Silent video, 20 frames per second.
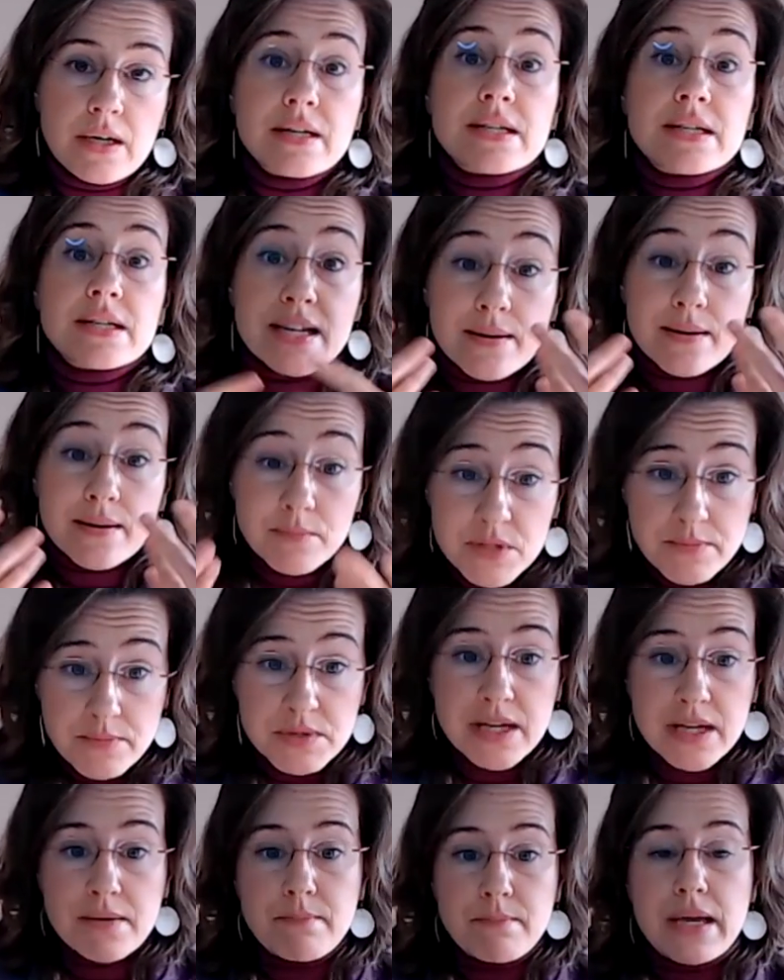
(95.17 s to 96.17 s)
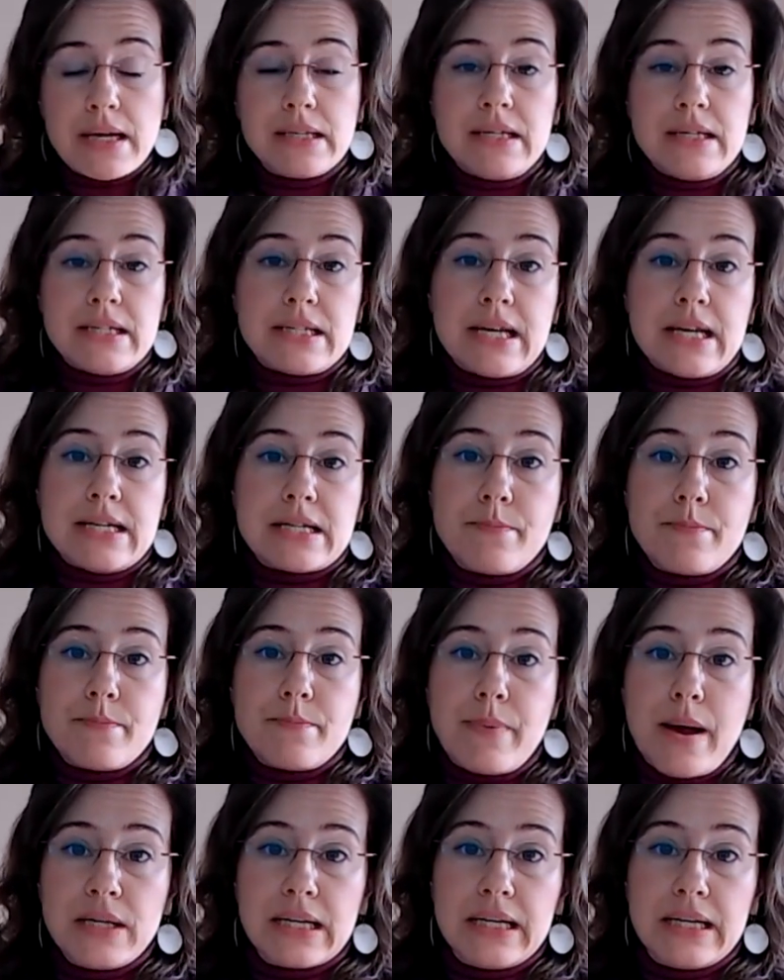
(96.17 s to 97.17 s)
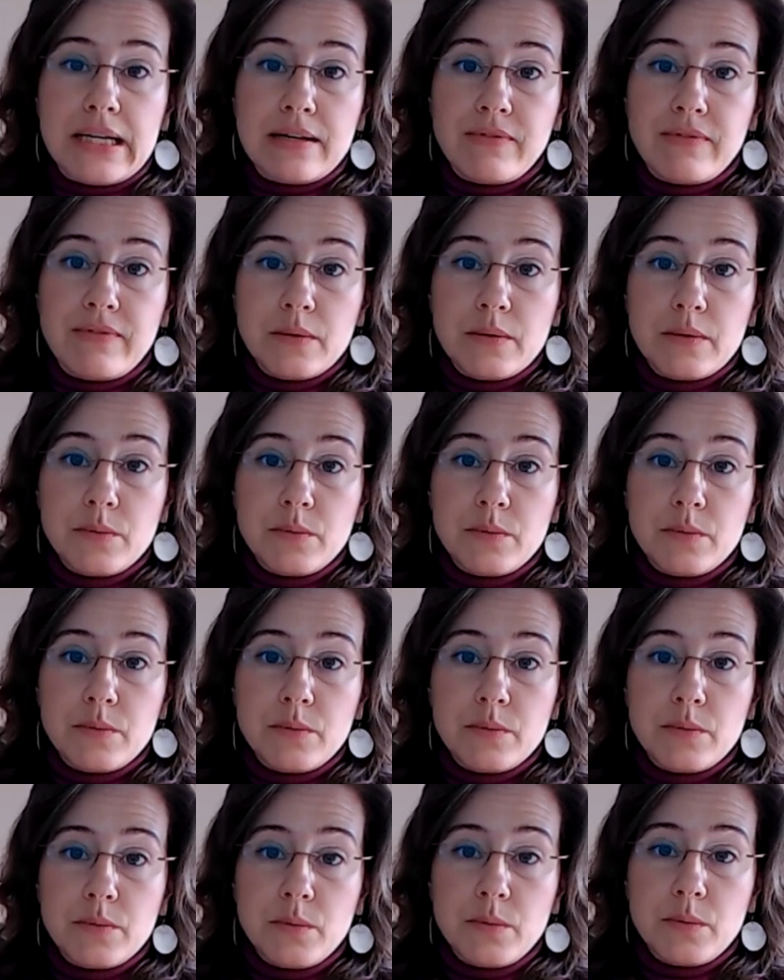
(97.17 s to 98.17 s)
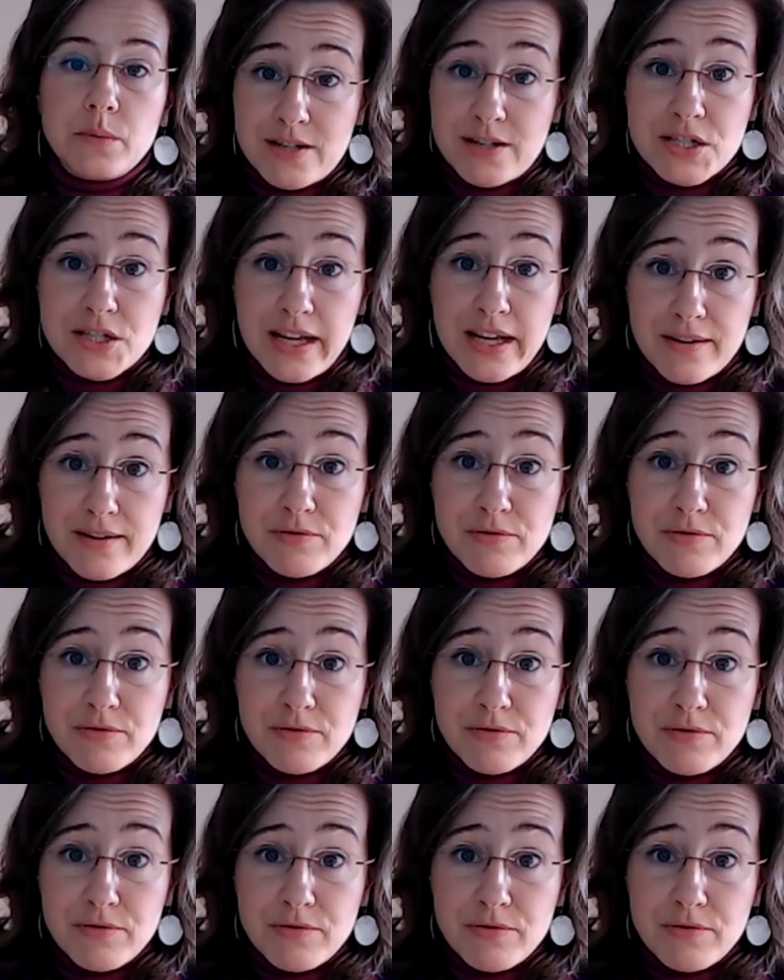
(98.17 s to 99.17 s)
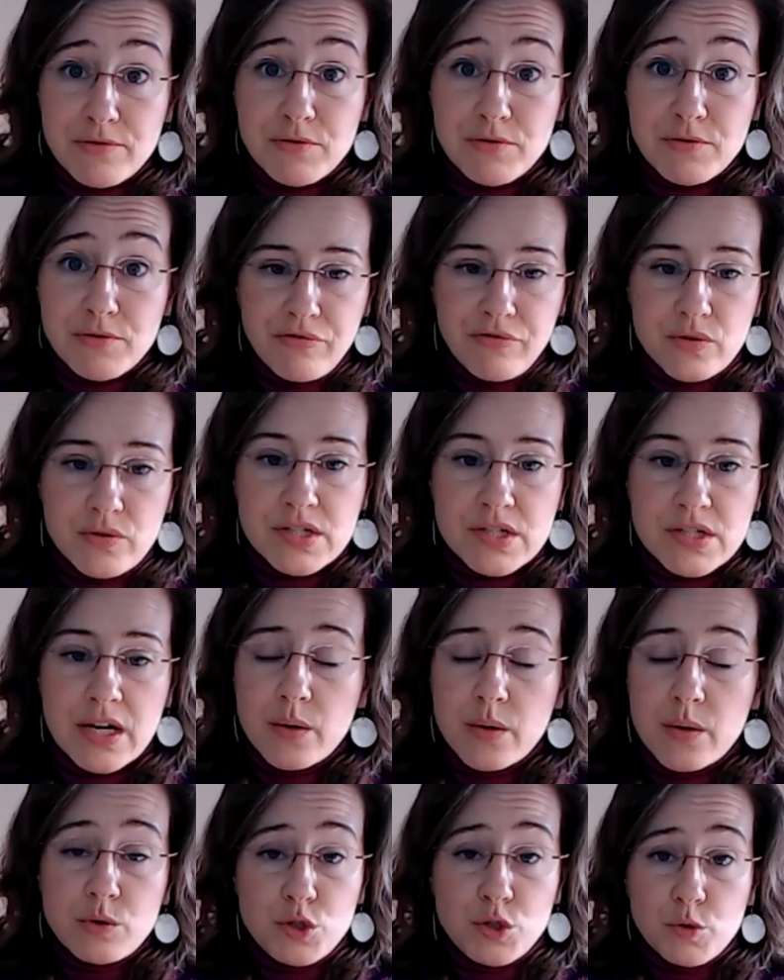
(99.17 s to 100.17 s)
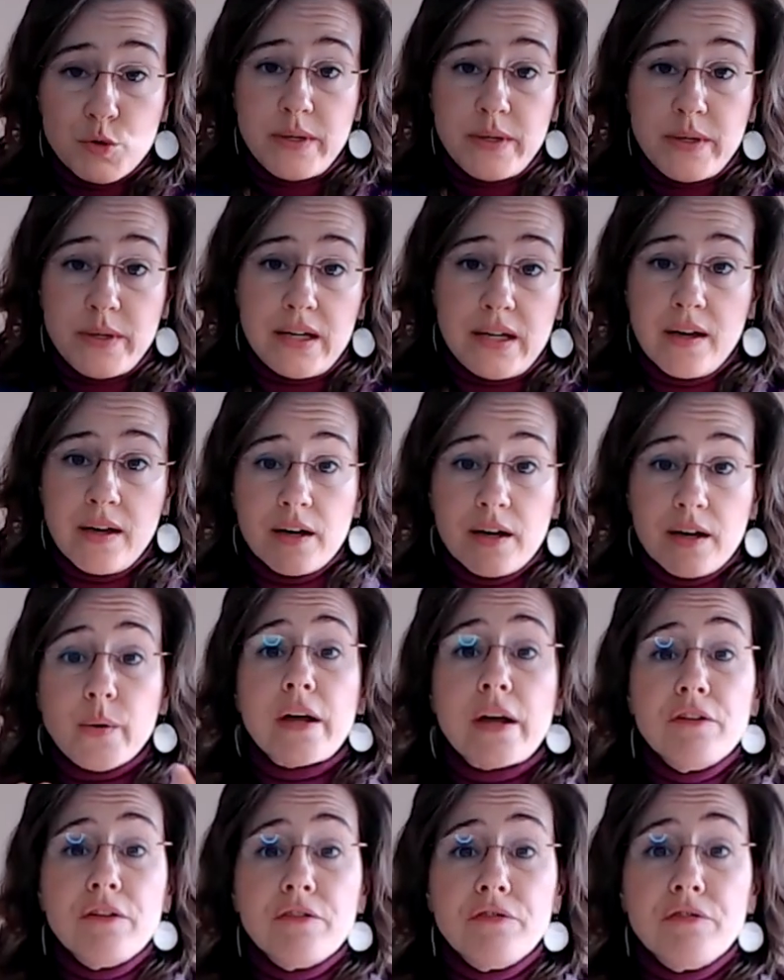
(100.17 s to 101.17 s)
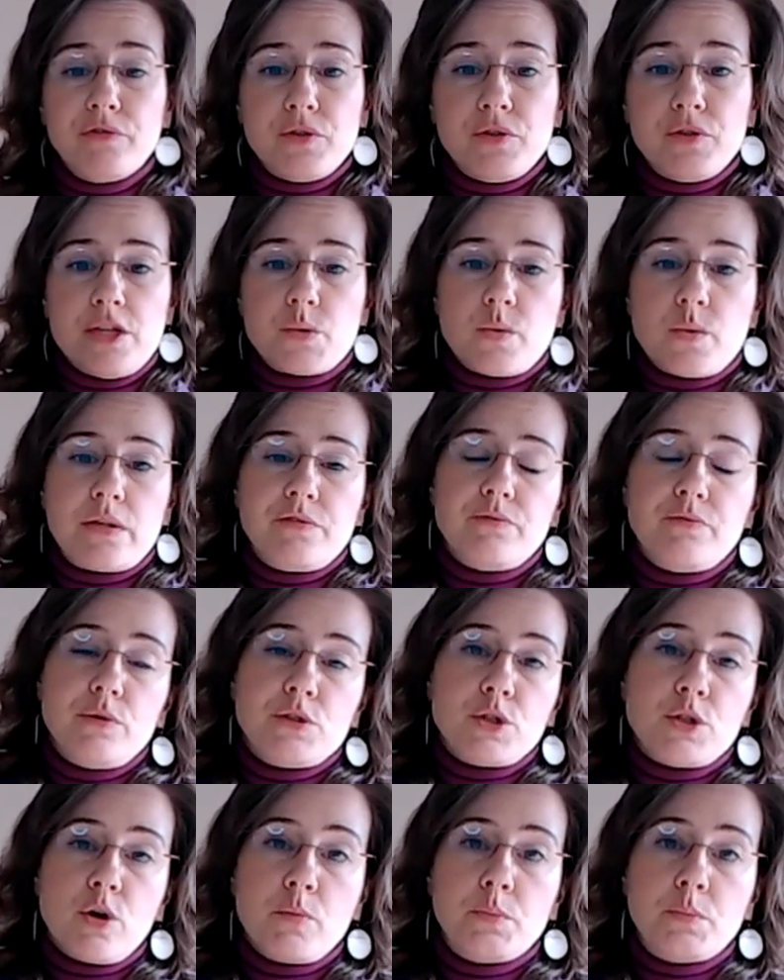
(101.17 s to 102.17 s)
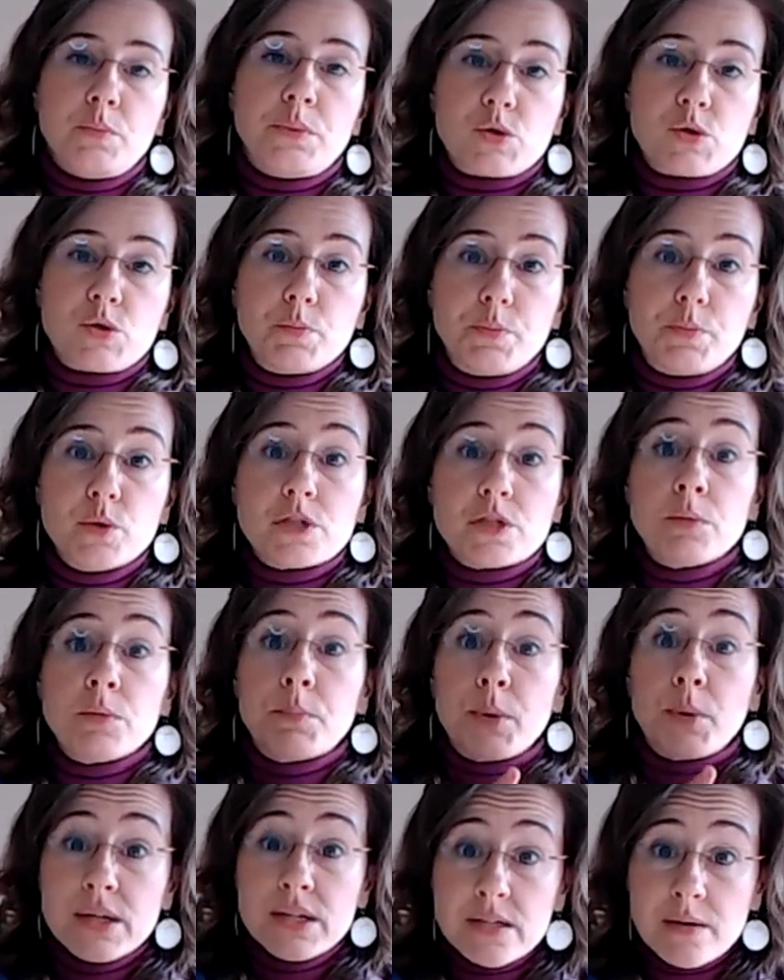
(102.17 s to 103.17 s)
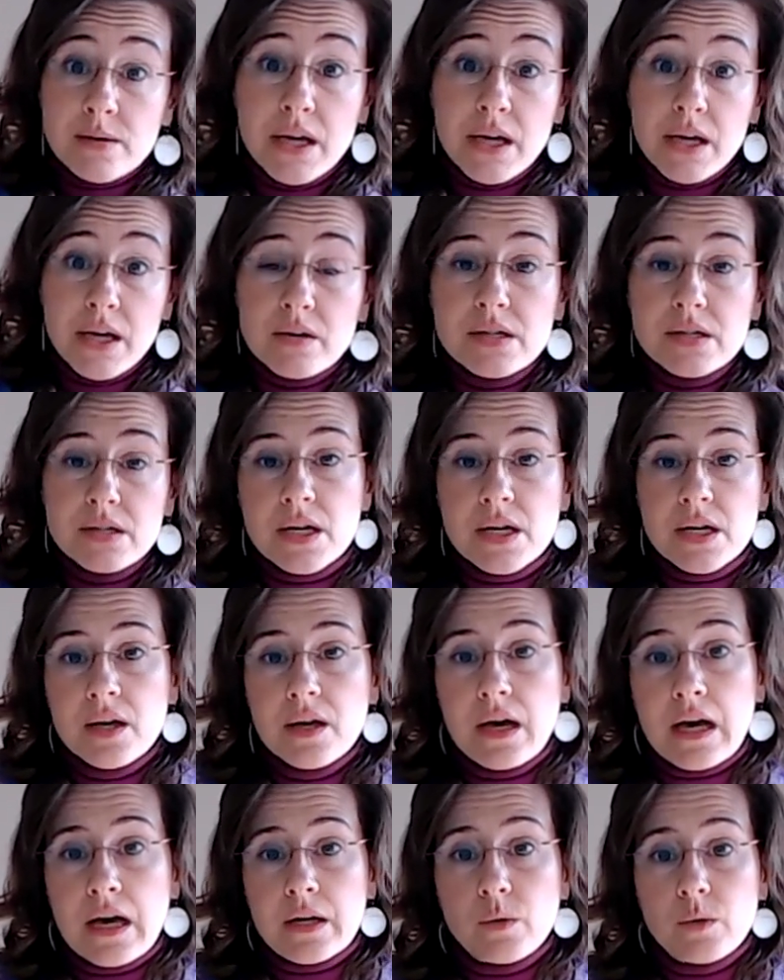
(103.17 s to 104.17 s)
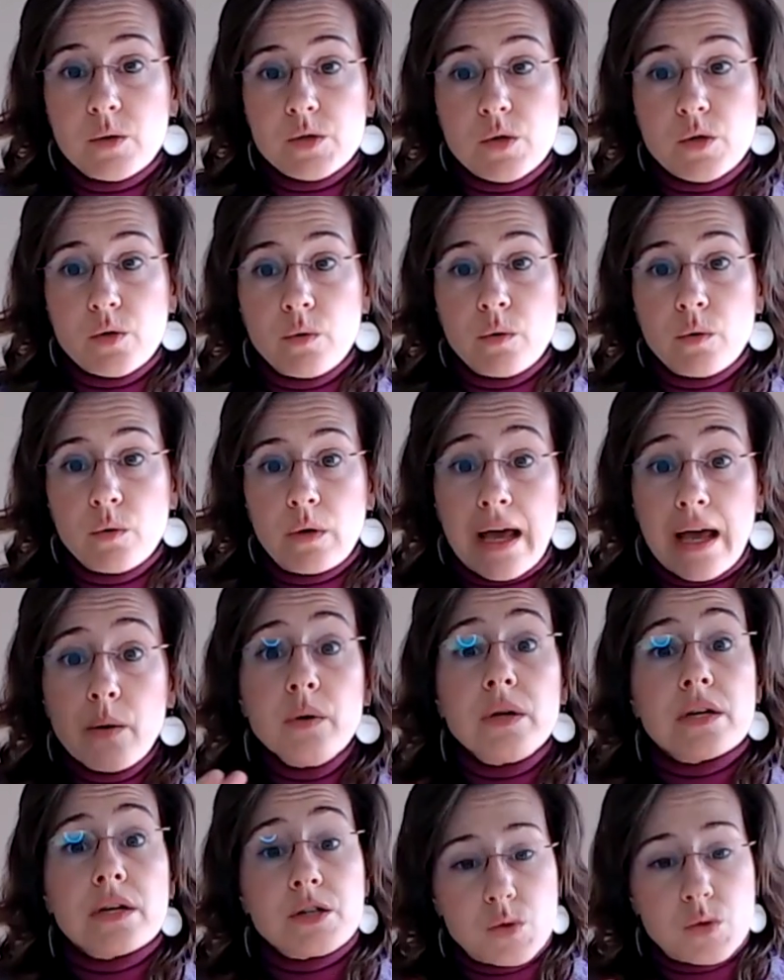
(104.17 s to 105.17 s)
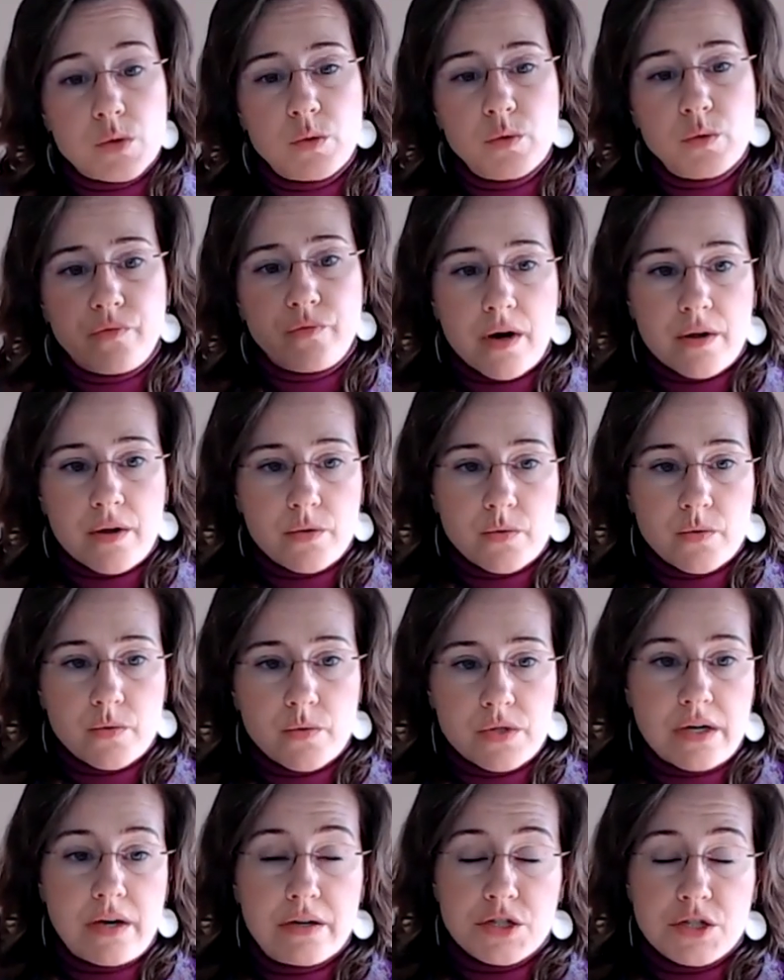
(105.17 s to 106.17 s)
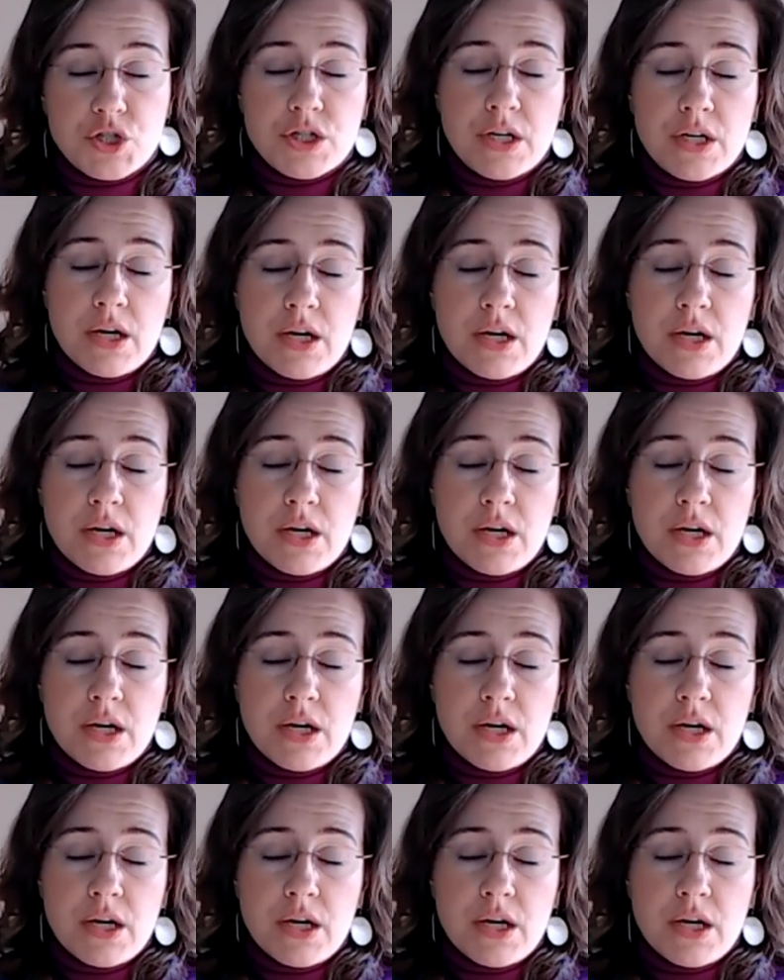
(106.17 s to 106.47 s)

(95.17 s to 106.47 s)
Sometimes they make these data publicly available, and we certainly have to thank them for the efforts. We should be grateful for this wonderful job that it's supporting policymakers and also allowing us to do further research.